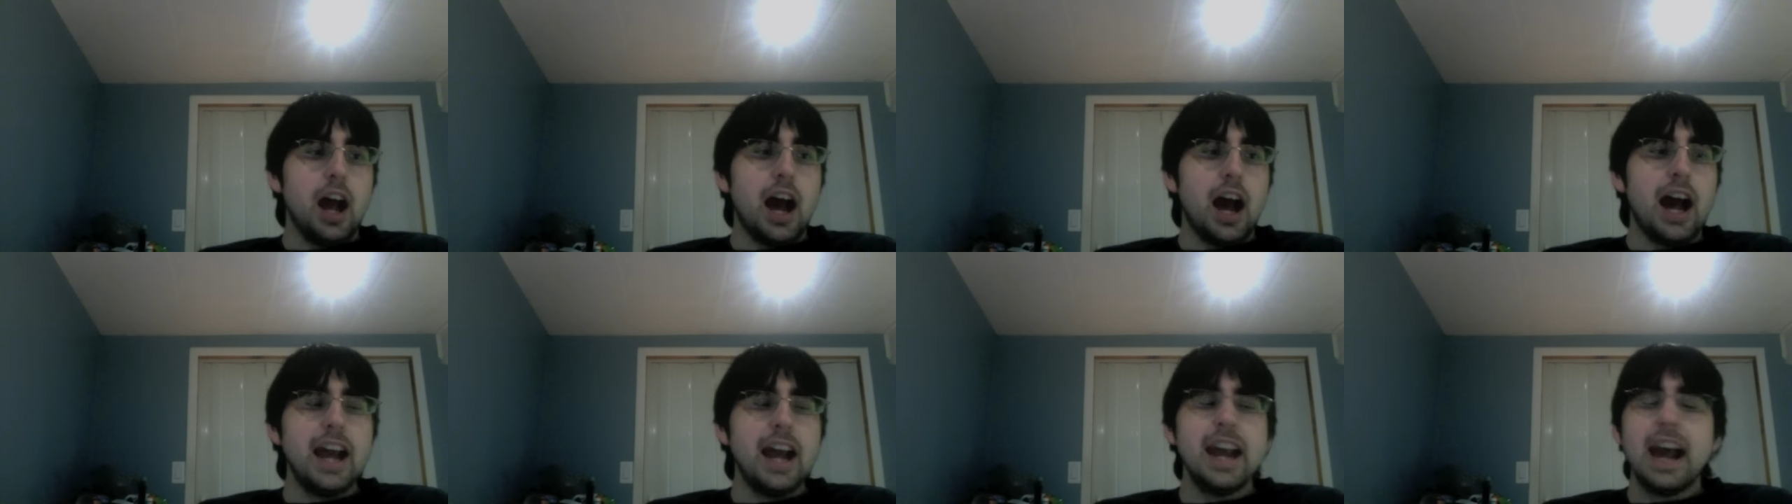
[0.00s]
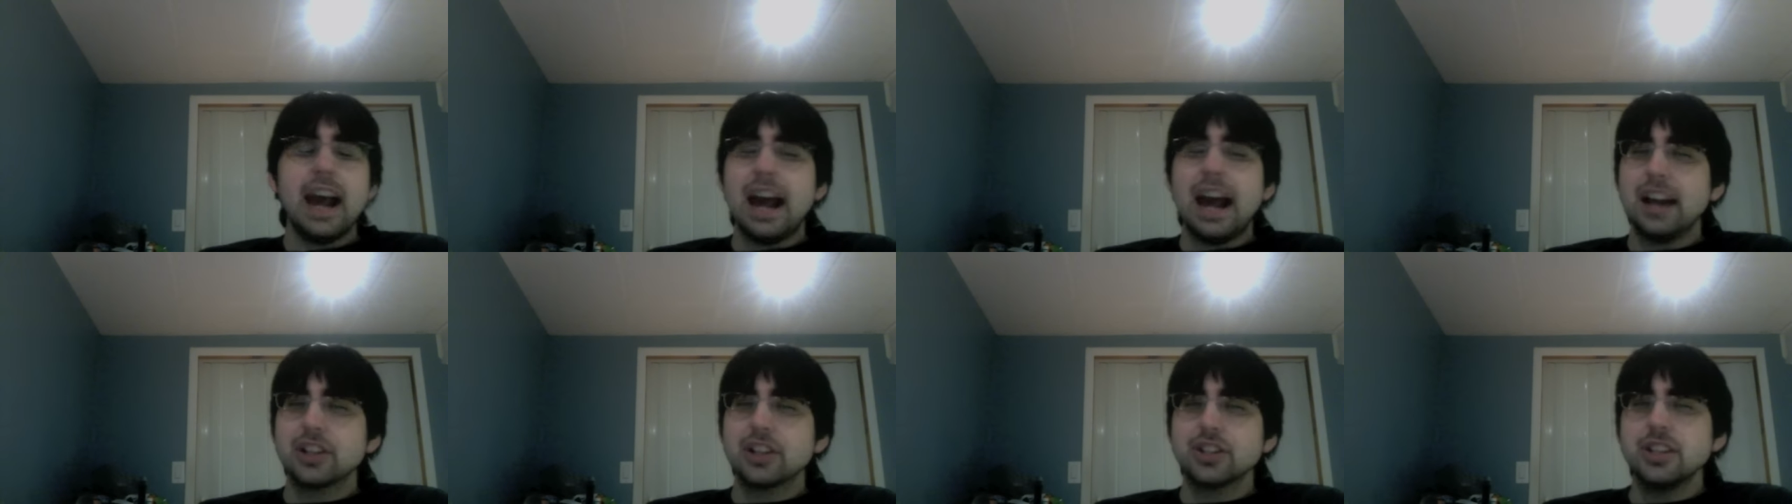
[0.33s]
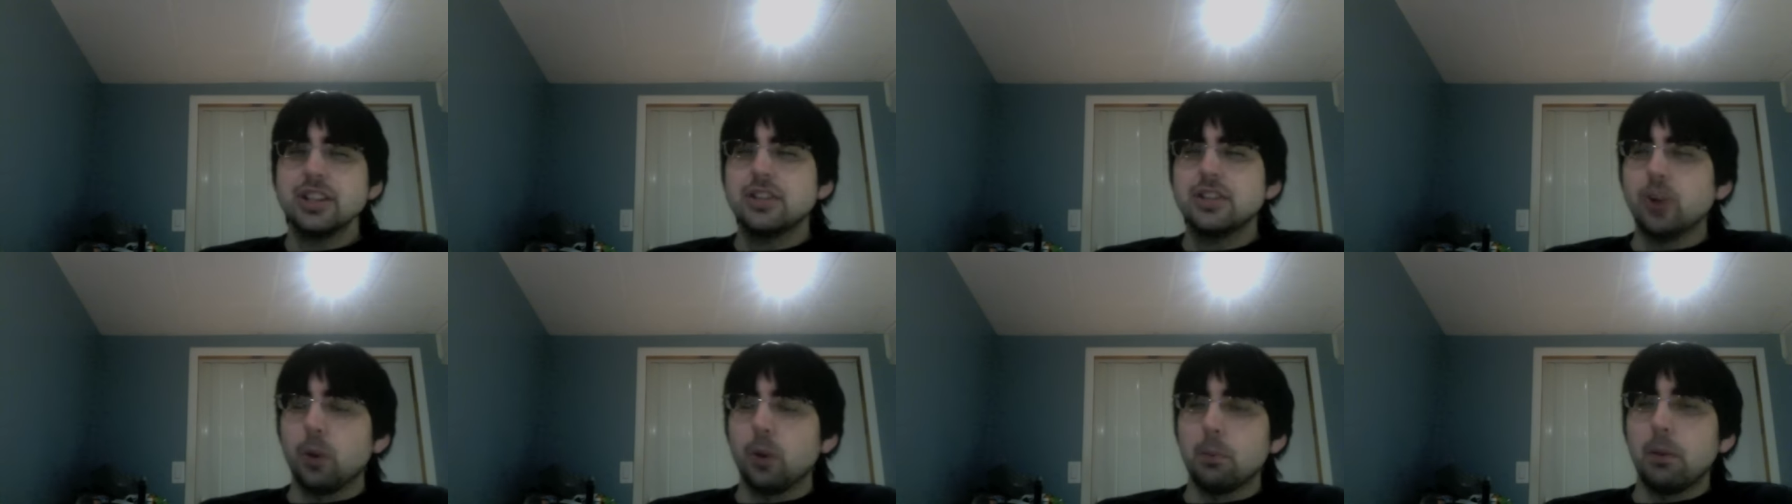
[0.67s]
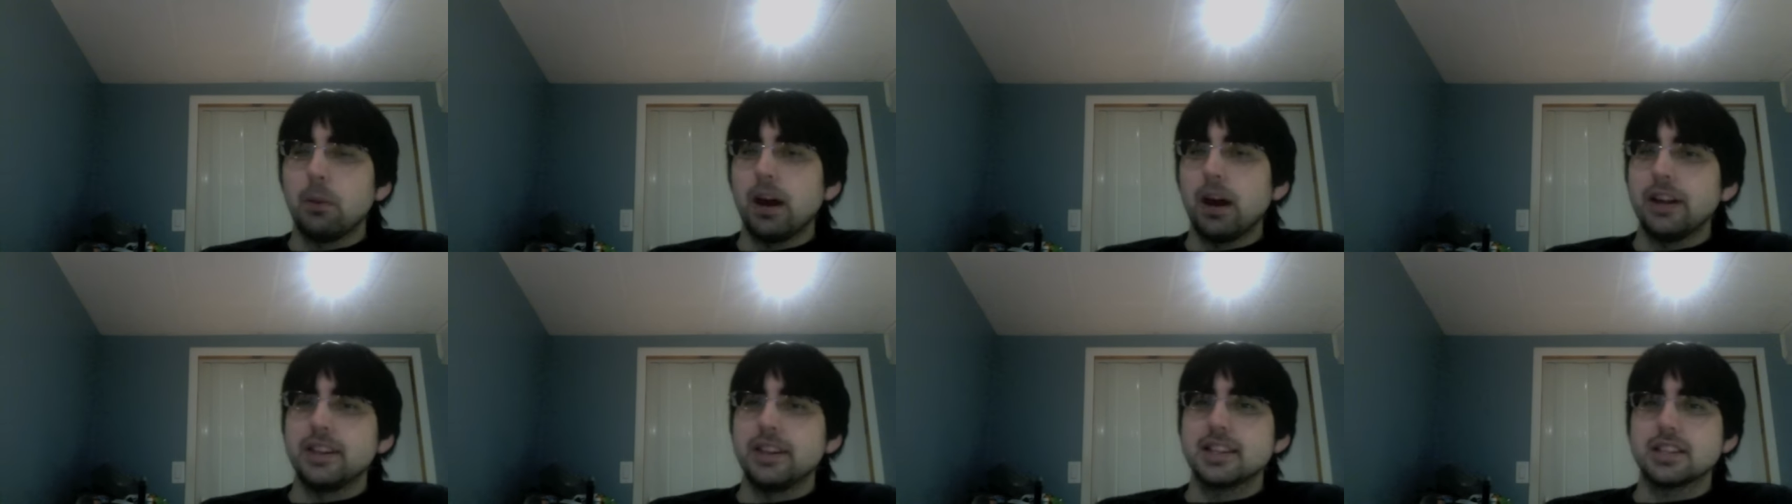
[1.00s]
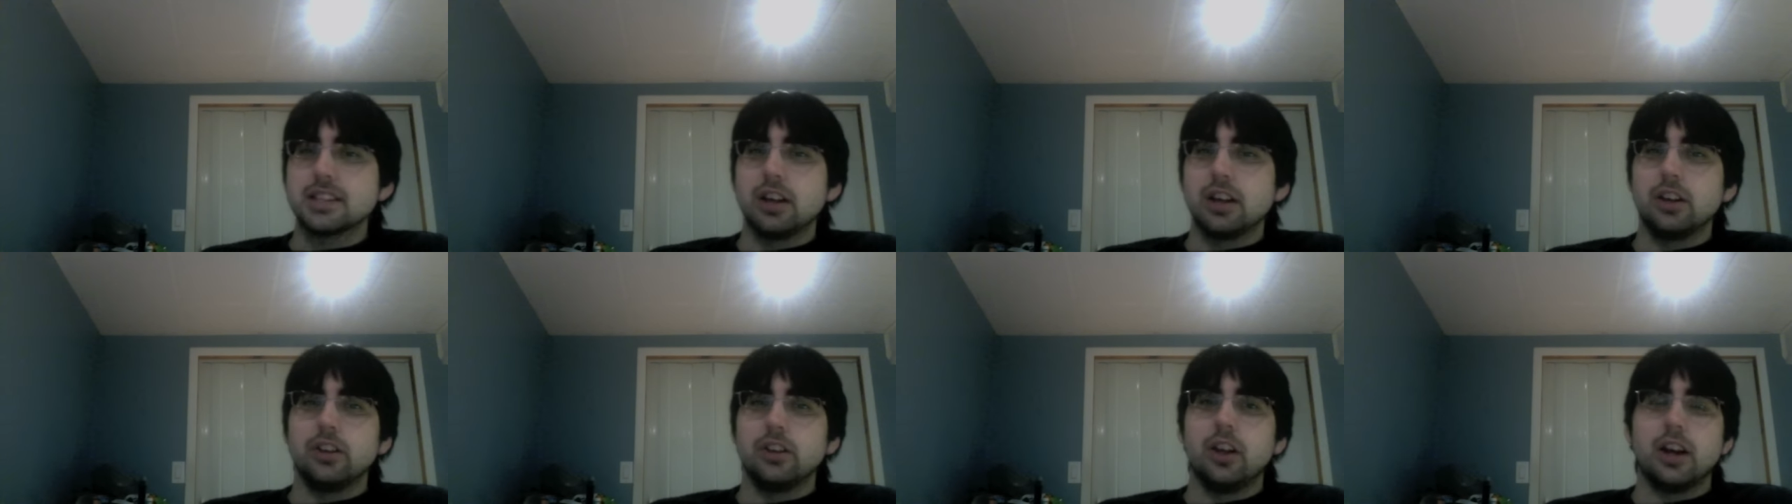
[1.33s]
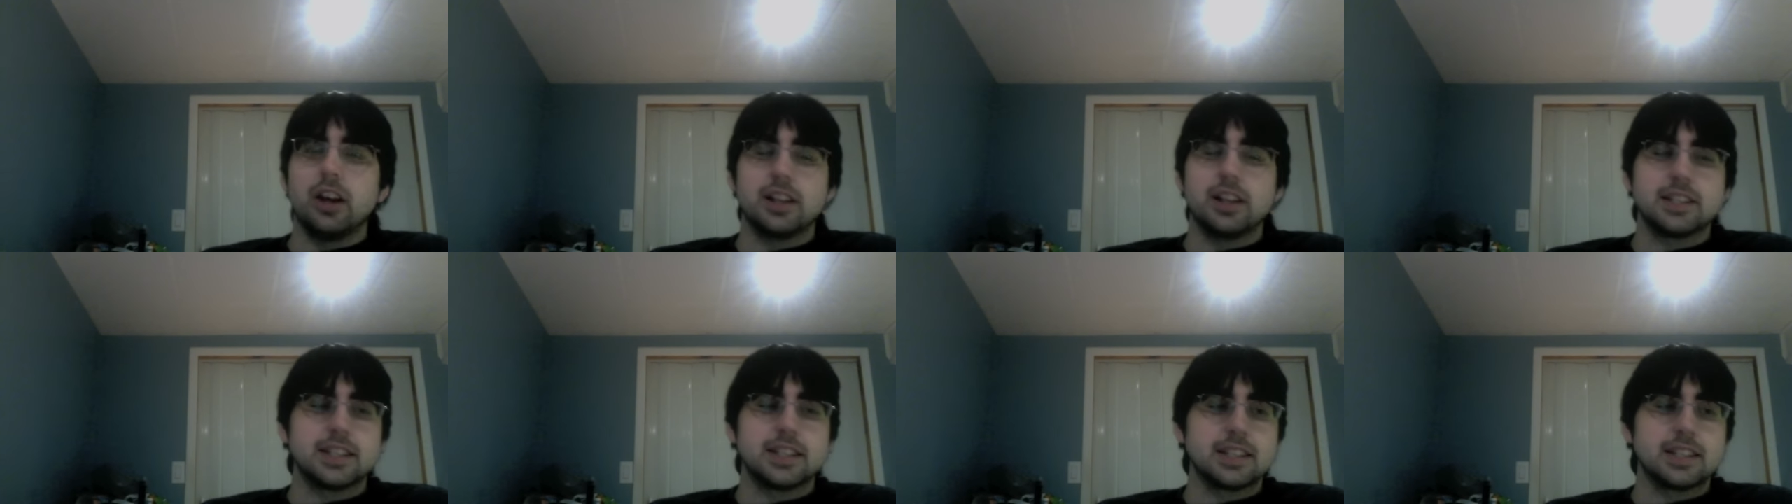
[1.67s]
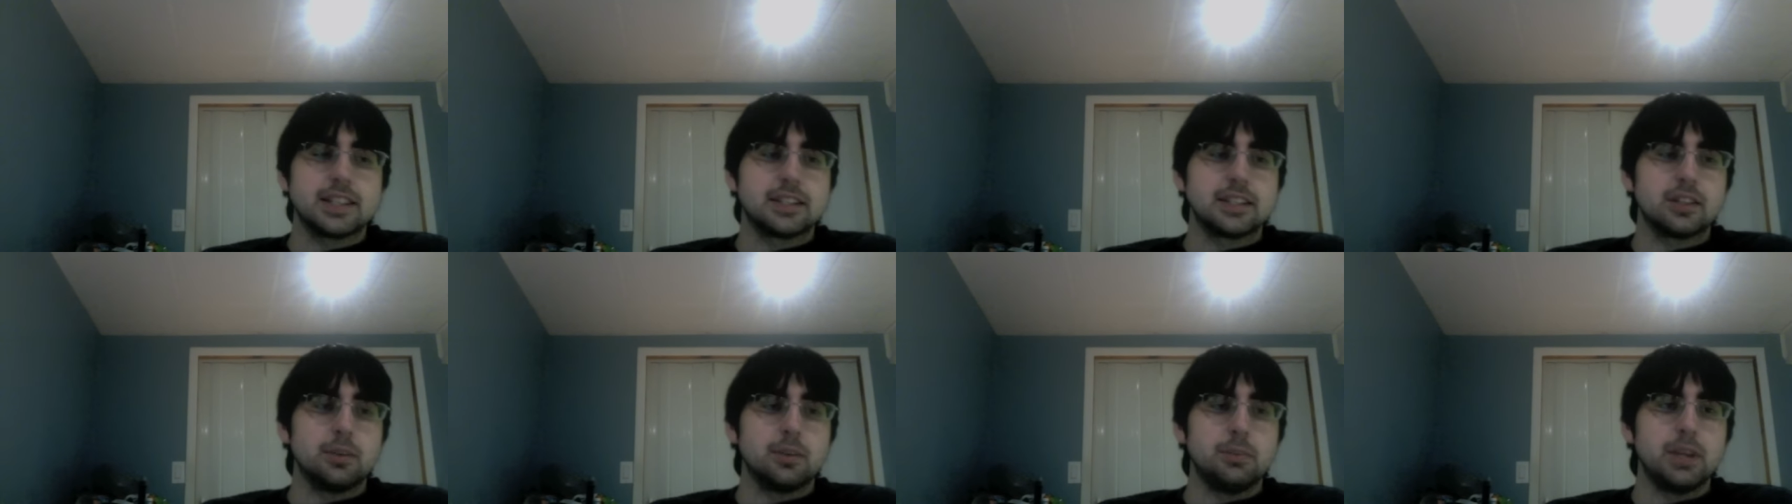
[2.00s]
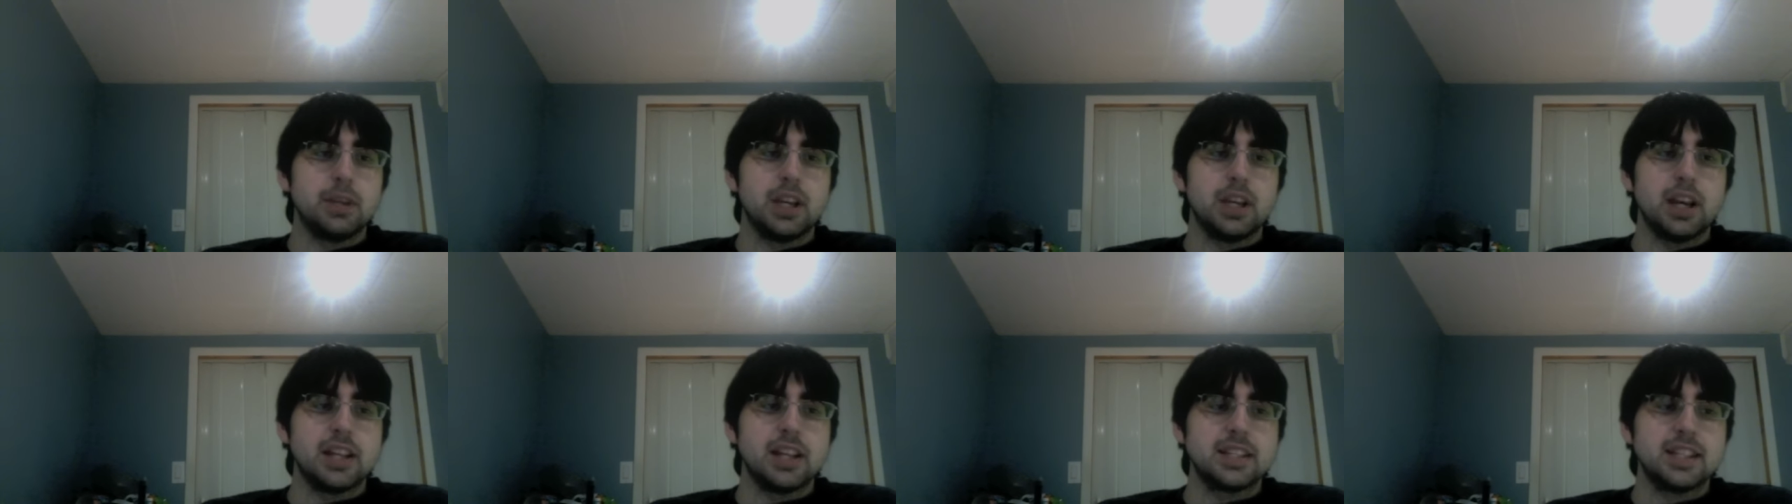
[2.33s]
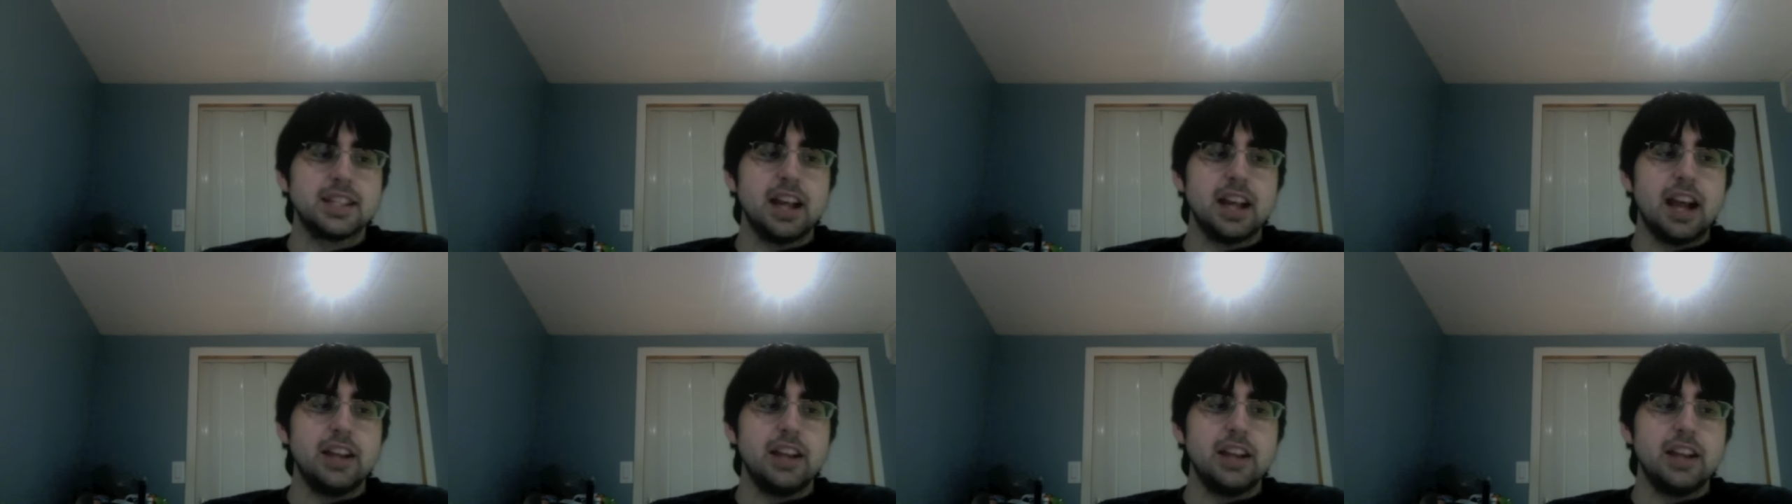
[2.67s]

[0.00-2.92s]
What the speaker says: I actually don't mind this unlock system because